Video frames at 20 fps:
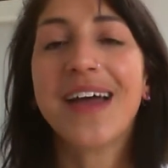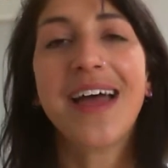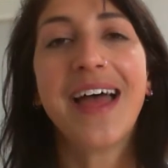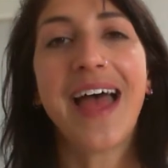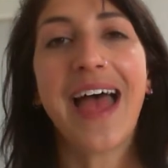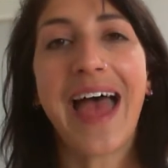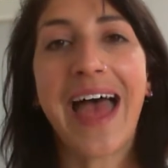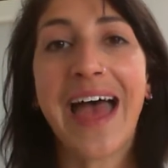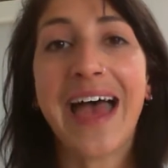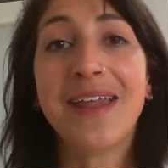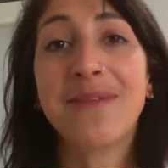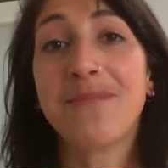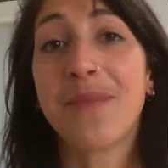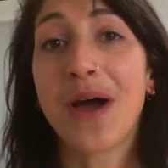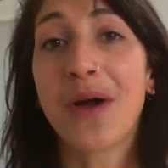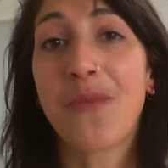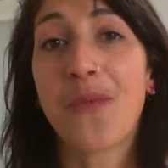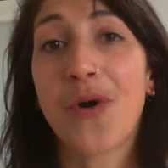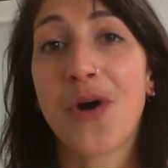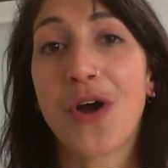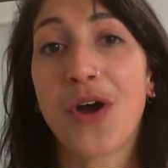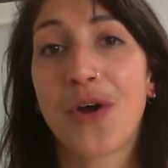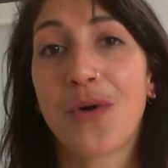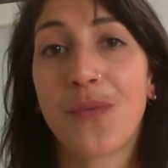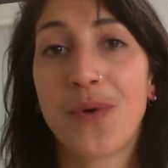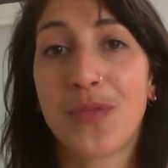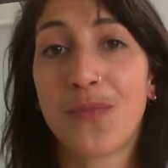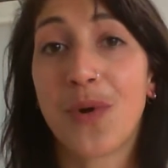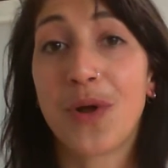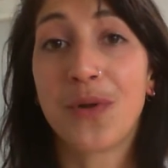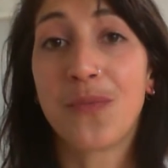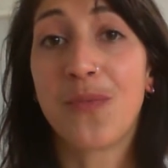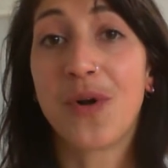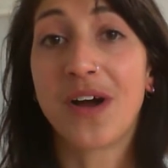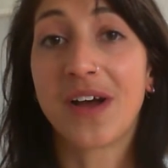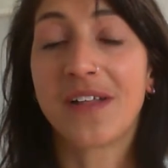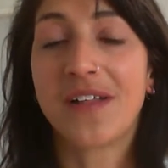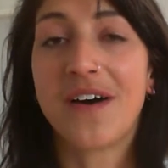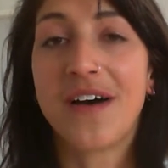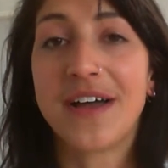And my work with one-on-one
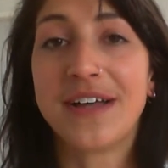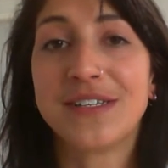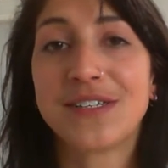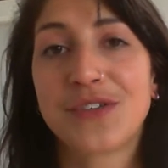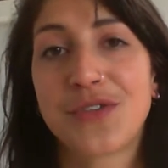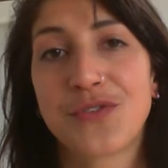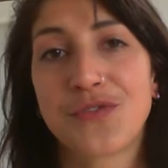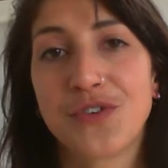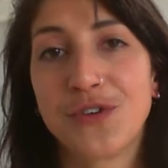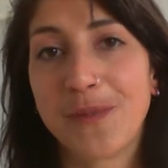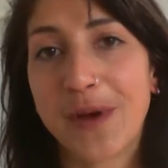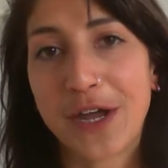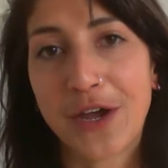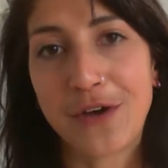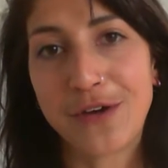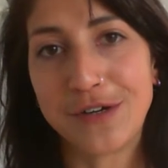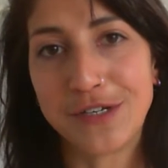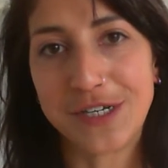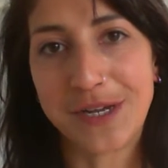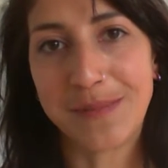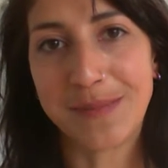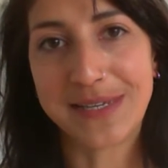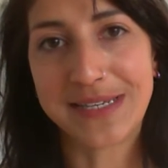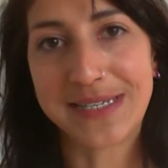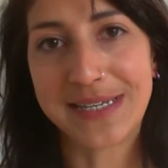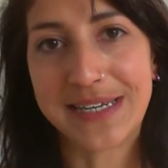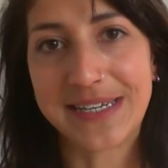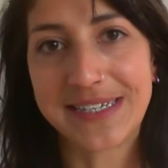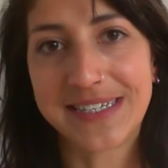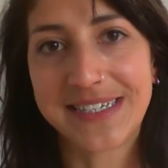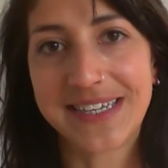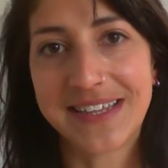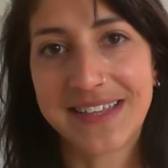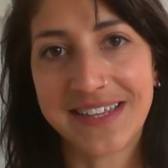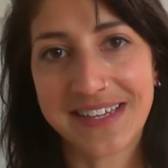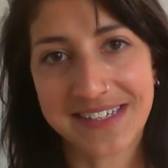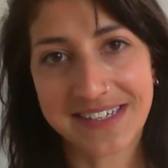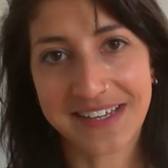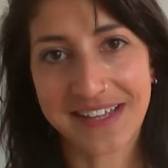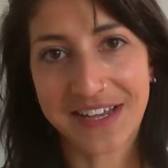clients through my coaching business,
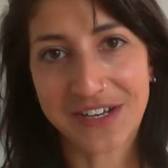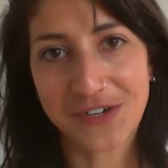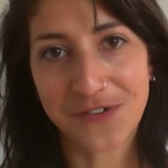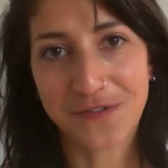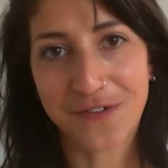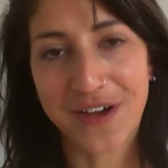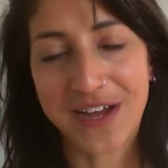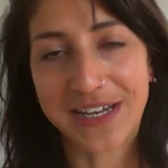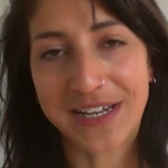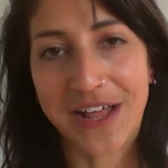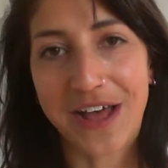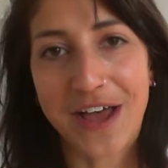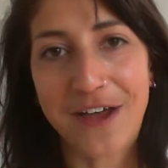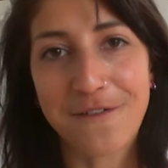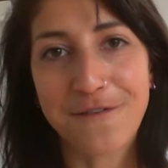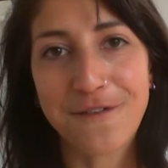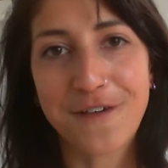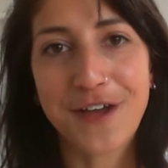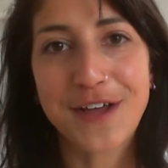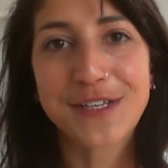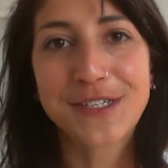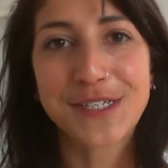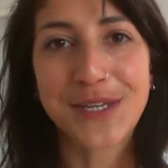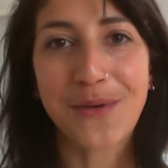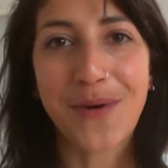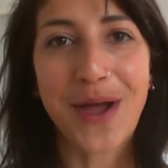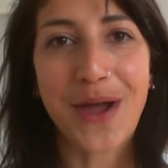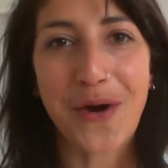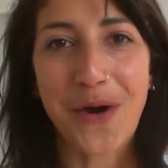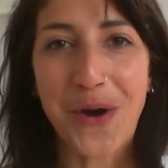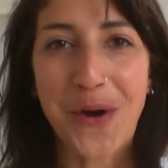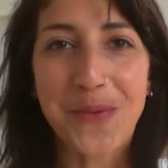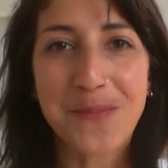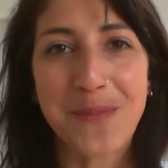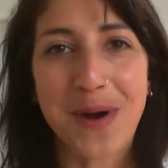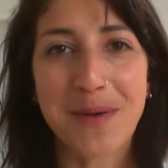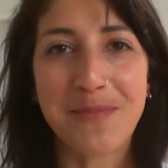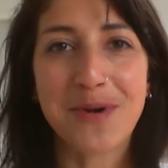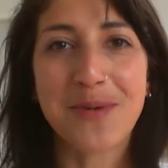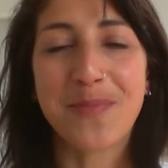This Electrified Life. So I hope
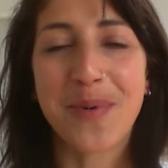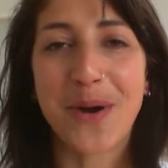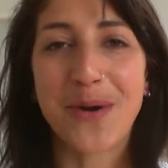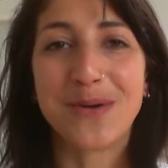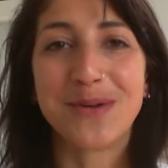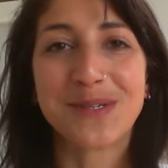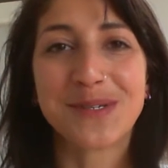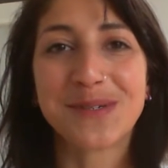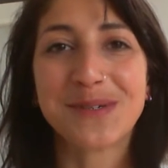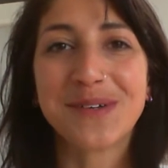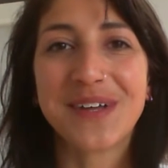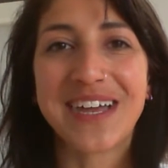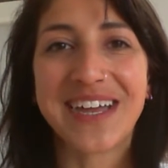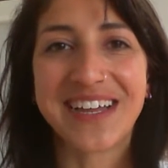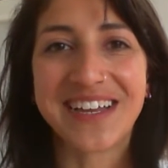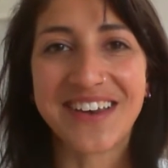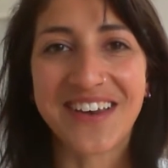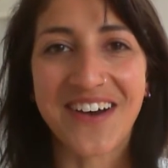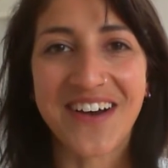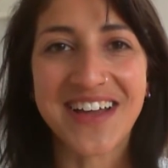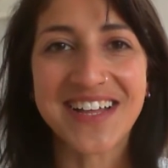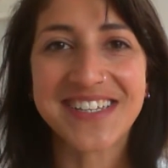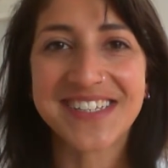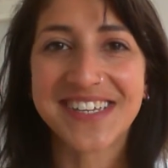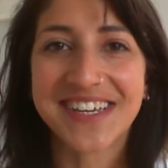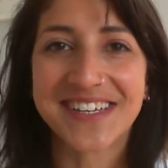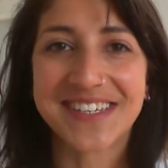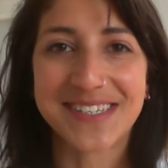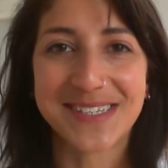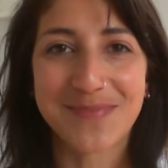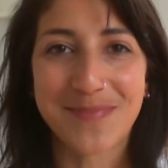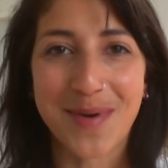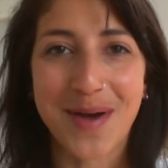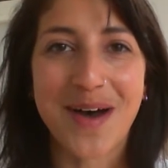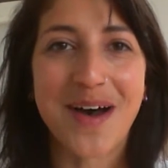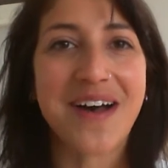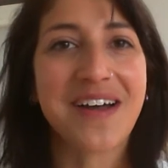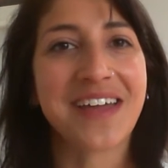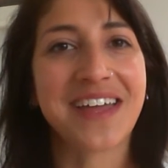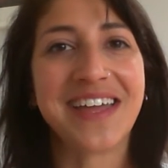my proposal ignites a
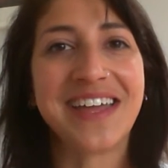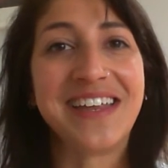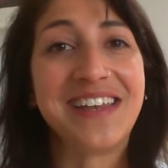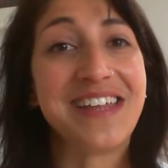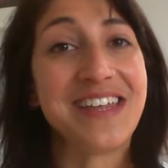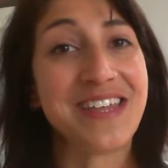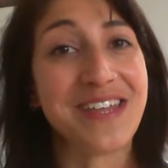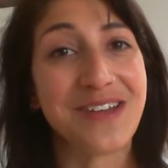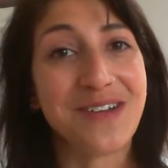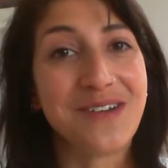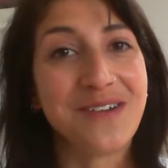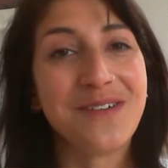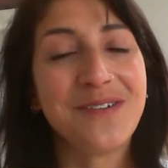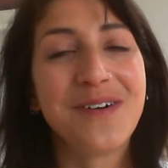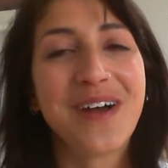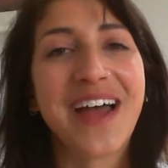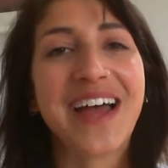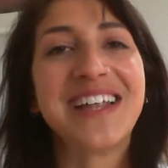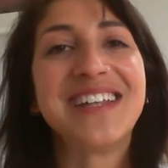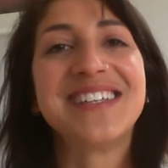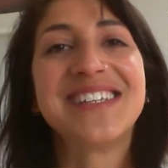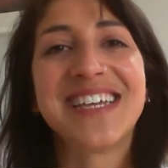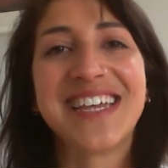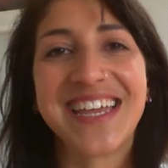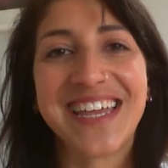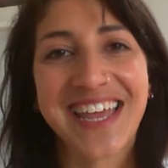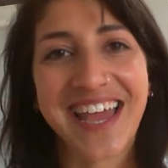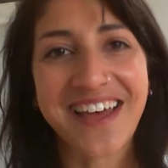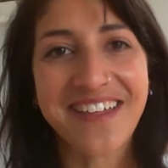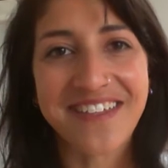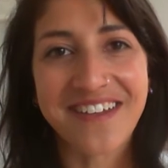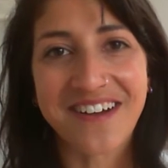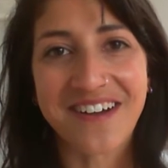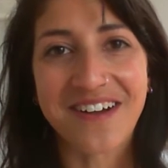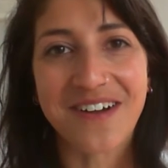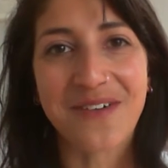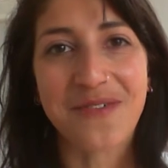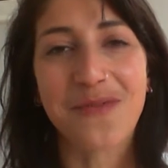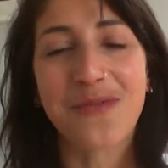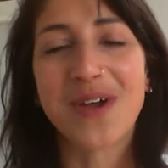spark in you, and
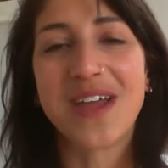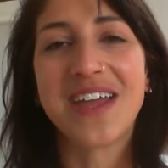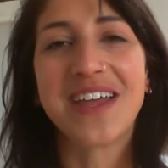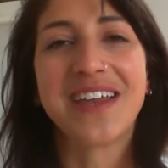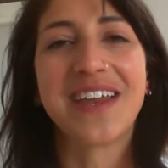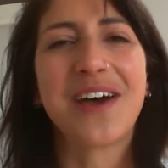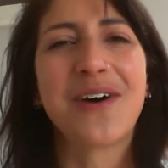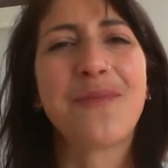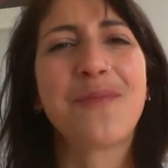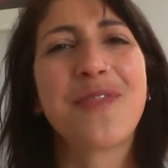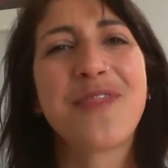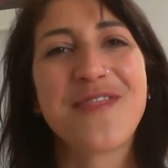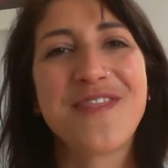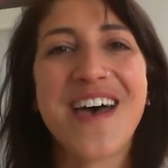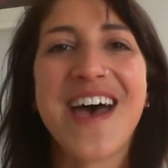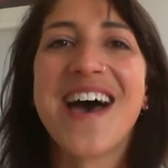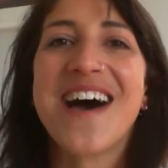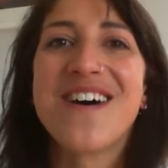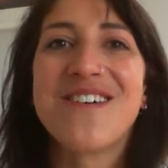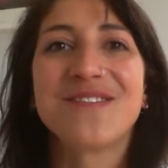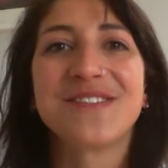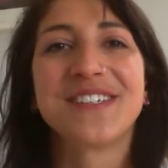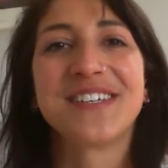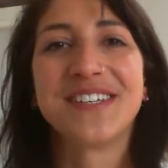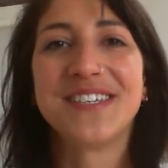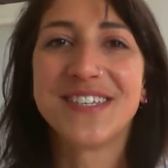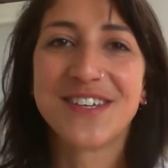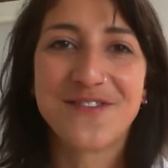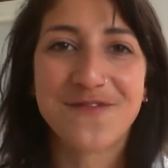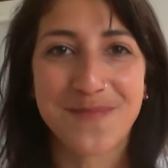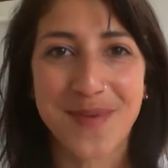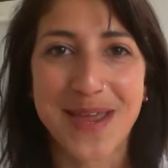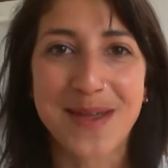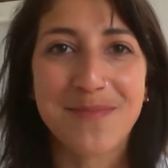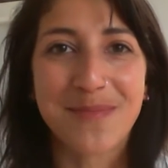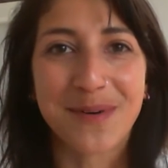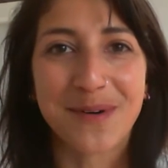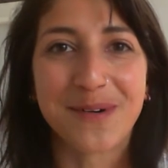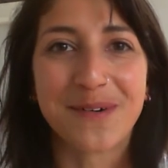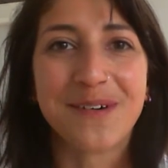together we can help thousands of
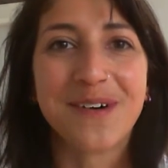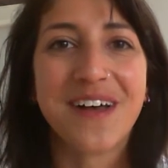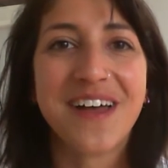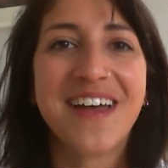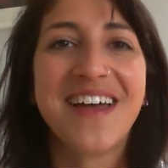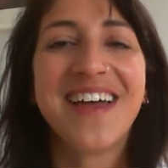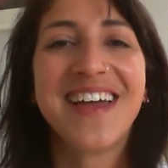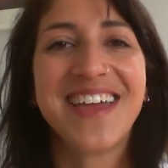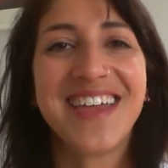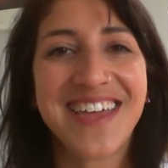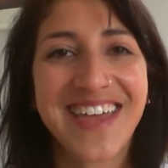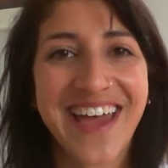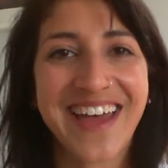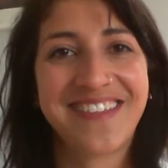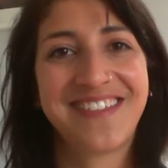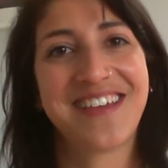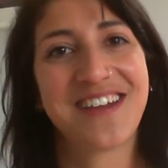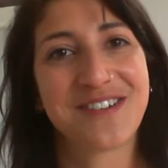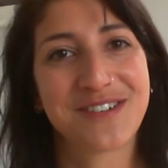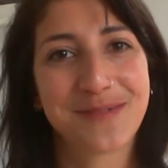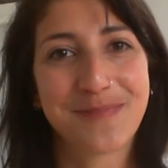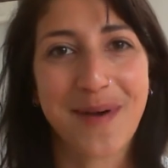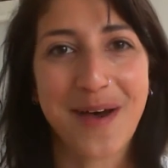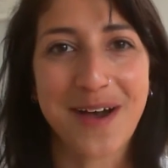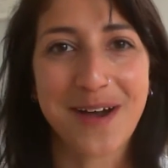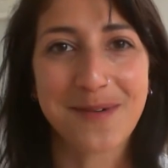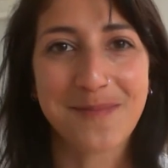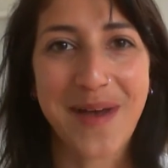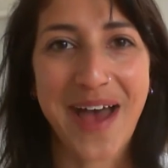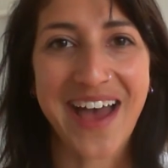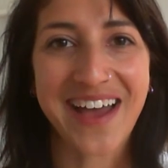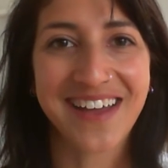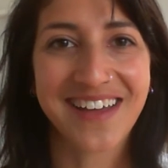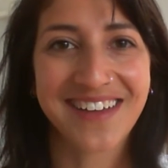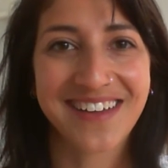people get their spark back.